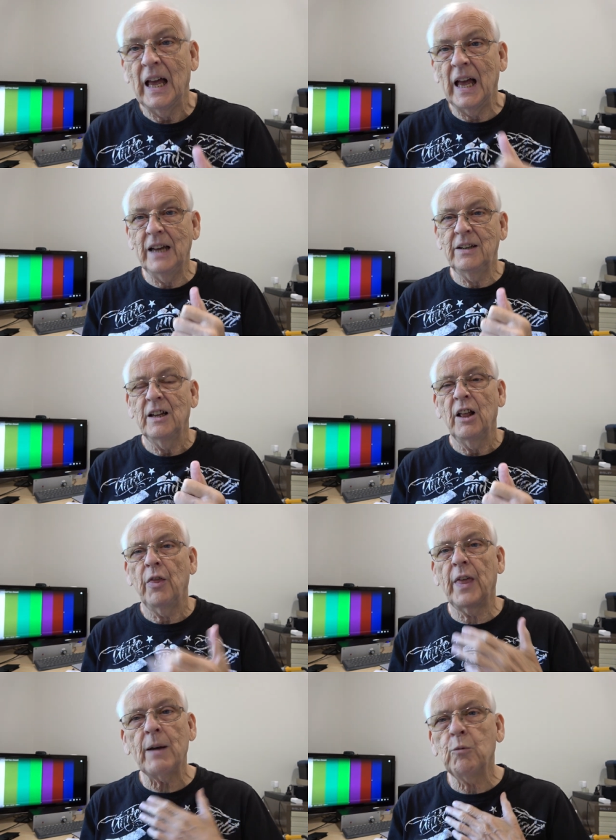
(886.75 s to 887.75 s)
And
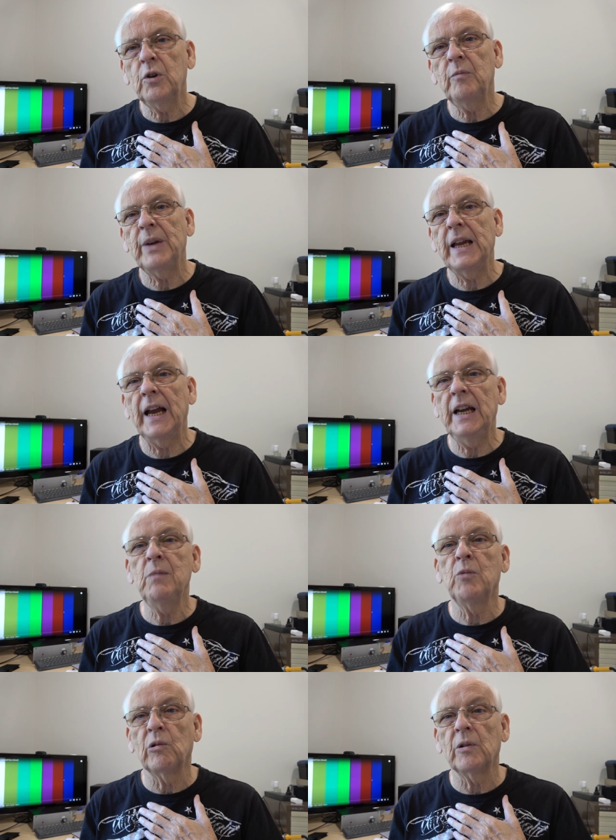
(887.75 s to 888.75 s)
that wouldn't be any
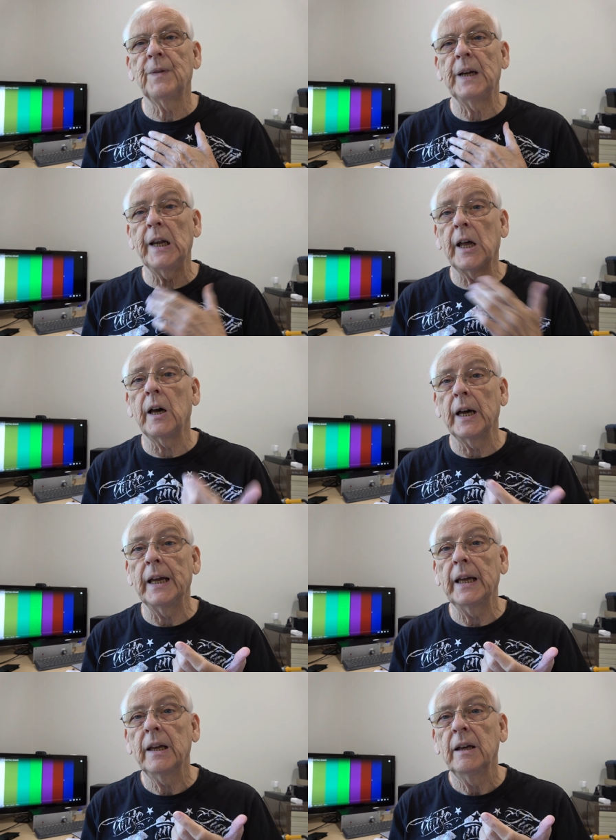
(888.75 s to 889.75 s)
more of a
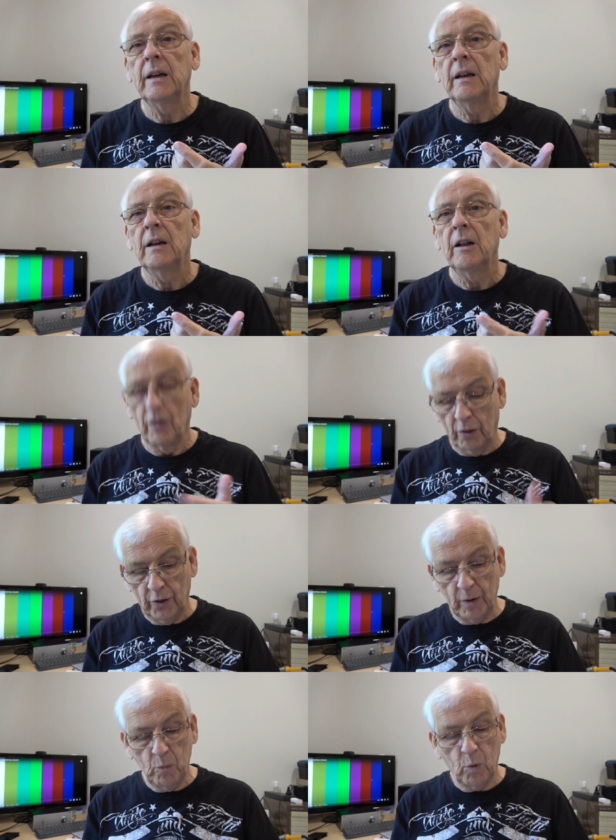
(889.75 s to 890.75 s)
lie
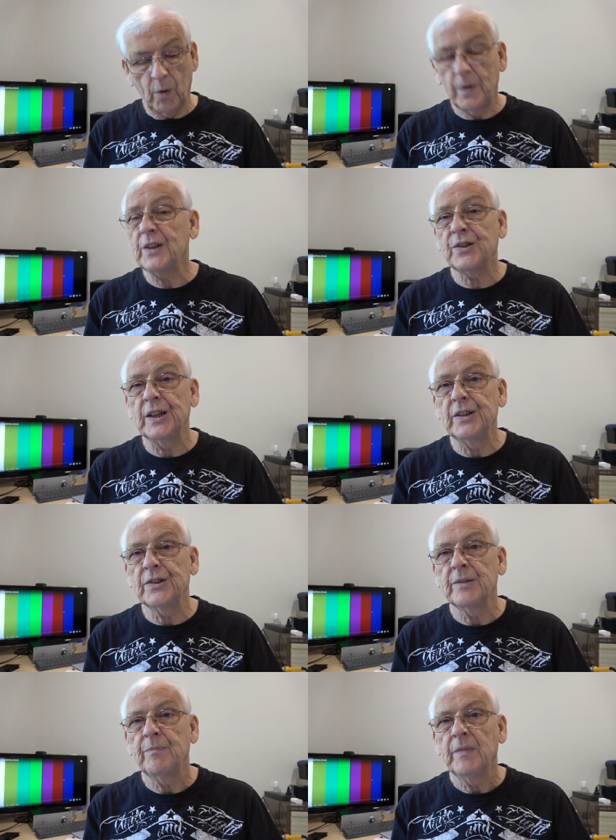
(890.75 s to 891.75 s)
than what this is.